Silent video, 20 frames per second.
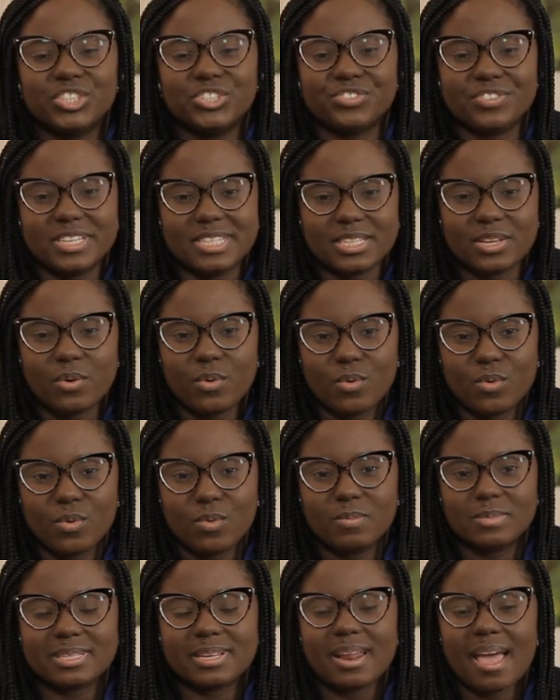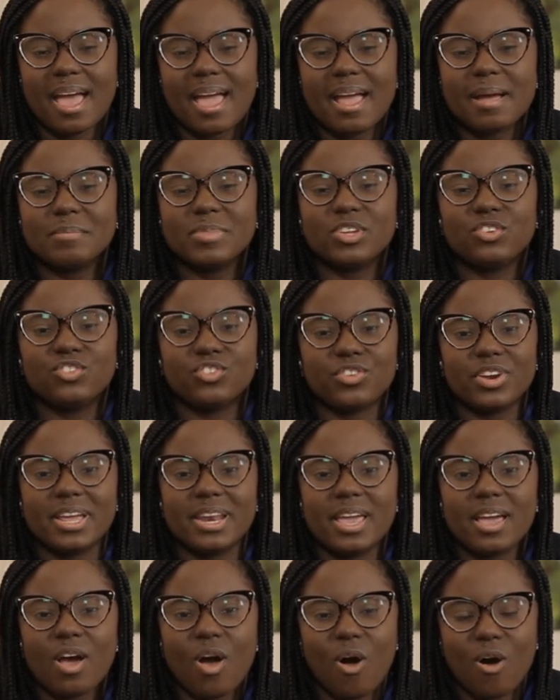Sharissa Holmes, and I am the
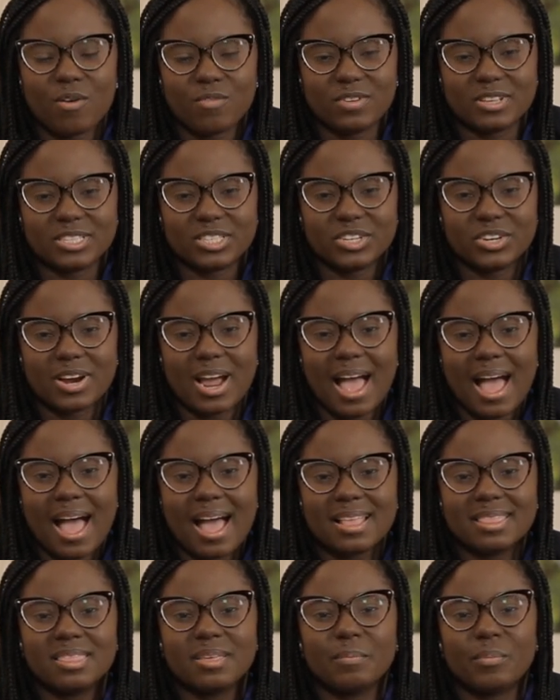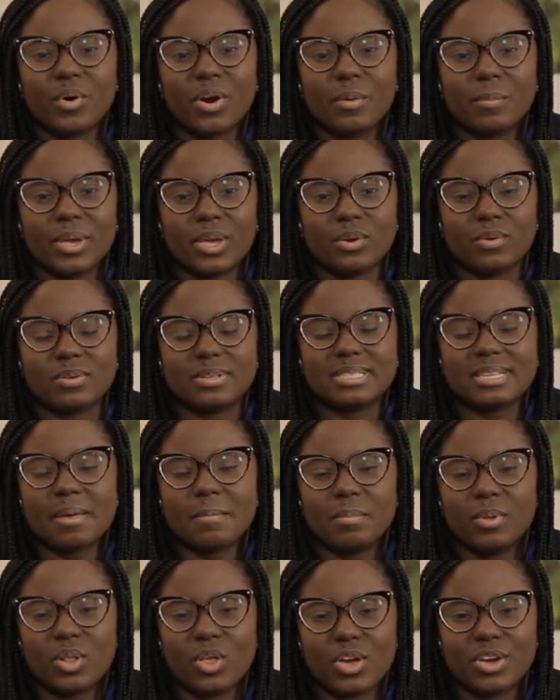training officer at the Barbados
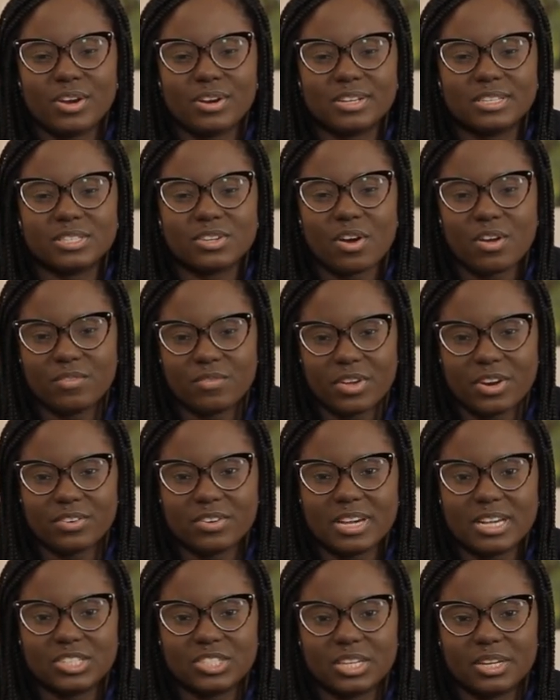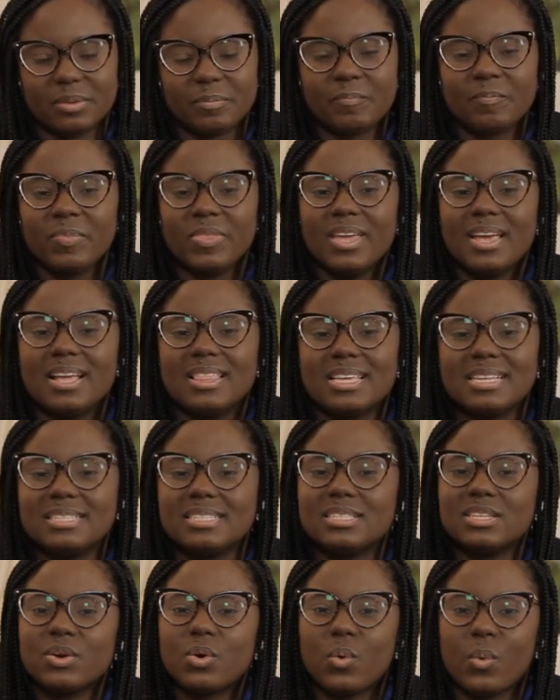Employers Confederation. This
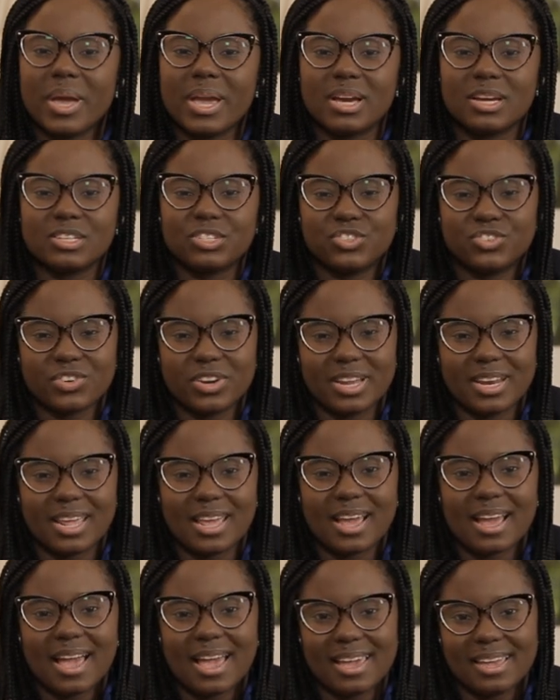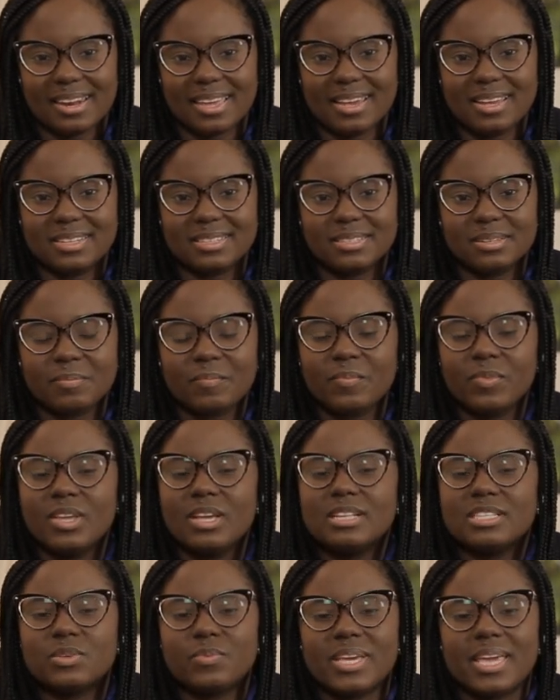is a quick training highlight.
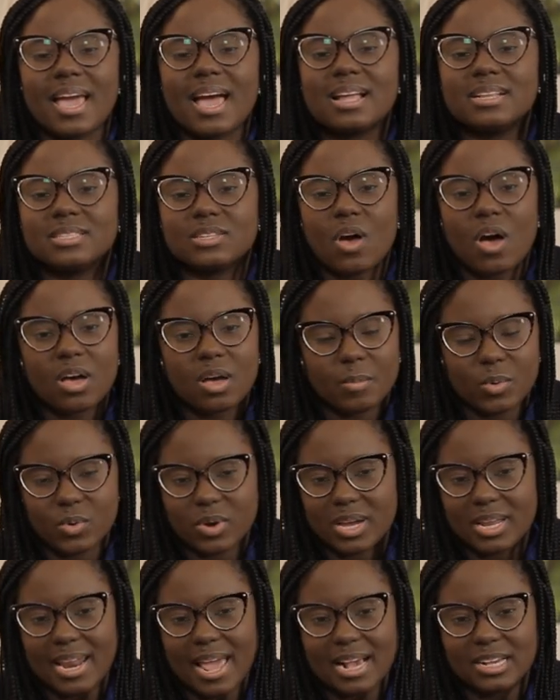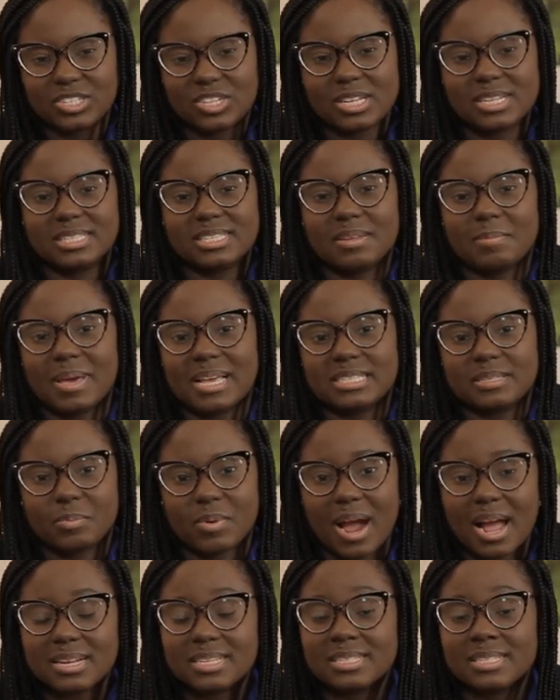So we can't talk about connections to best
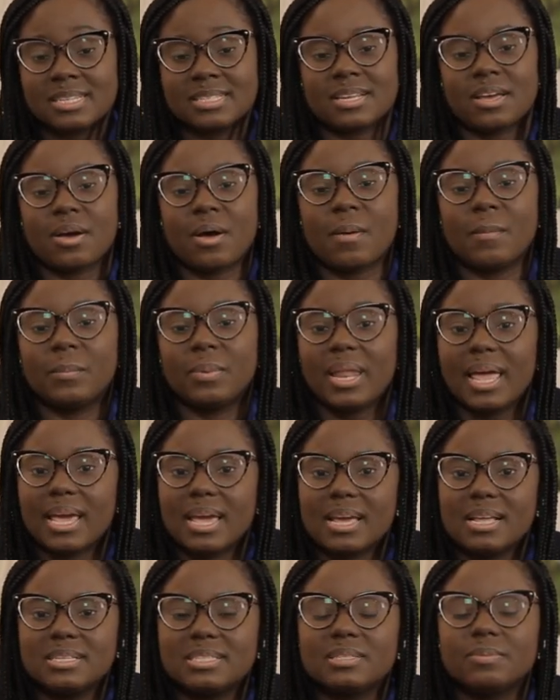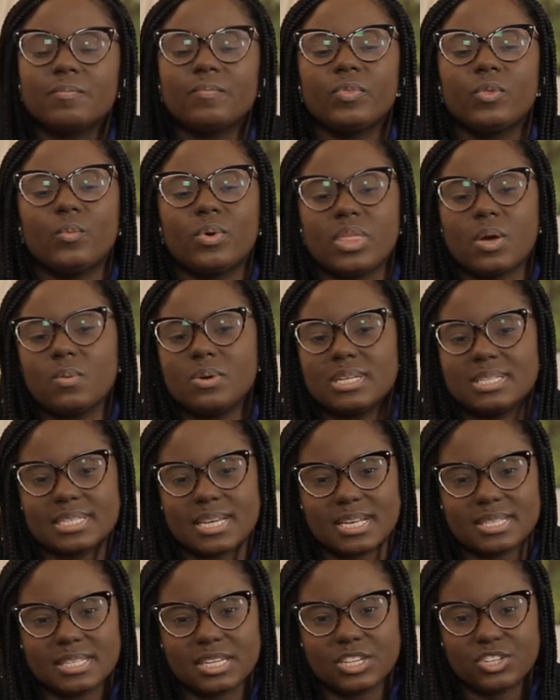practices on compliance without
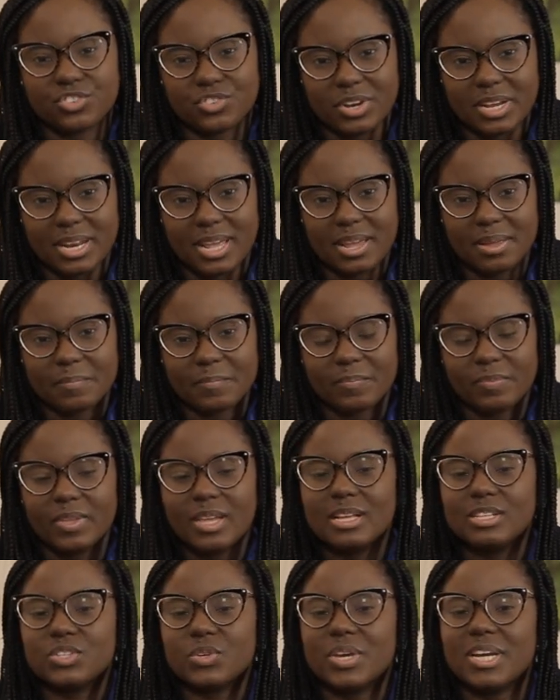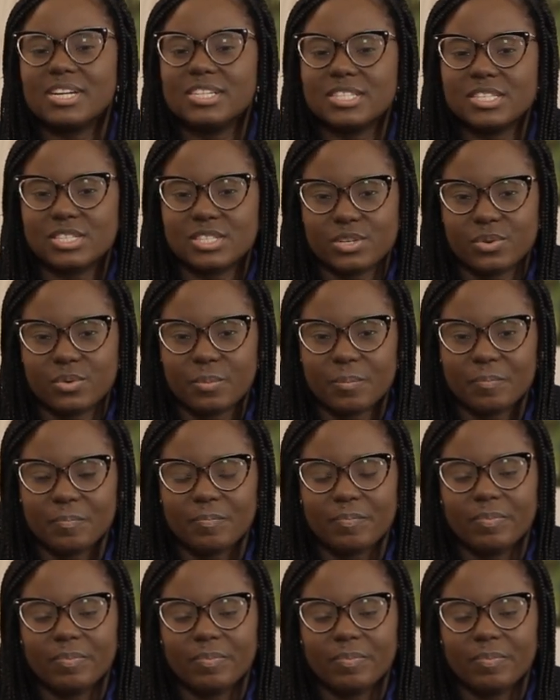discussing training. So here's the scoop.